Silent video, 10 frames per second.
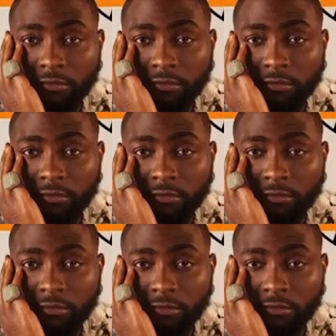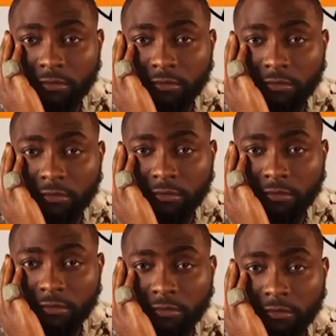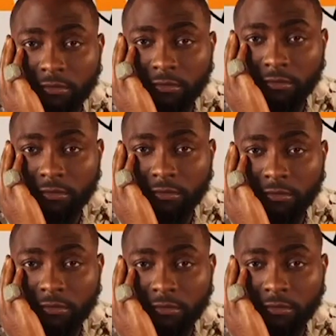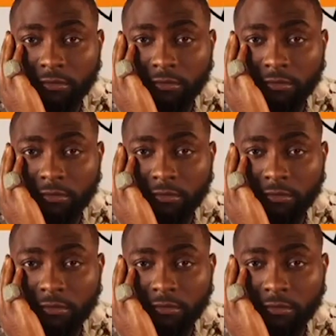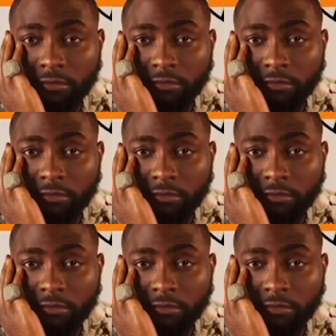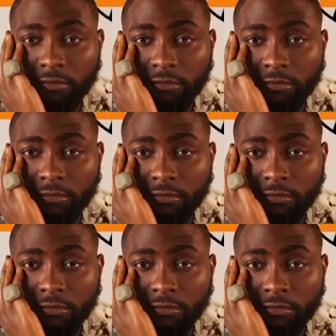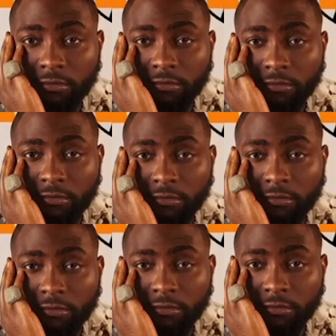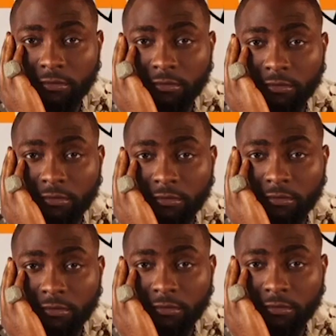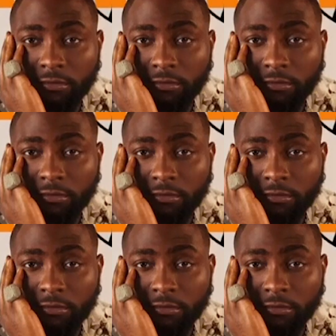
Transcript: This person isn't speaking.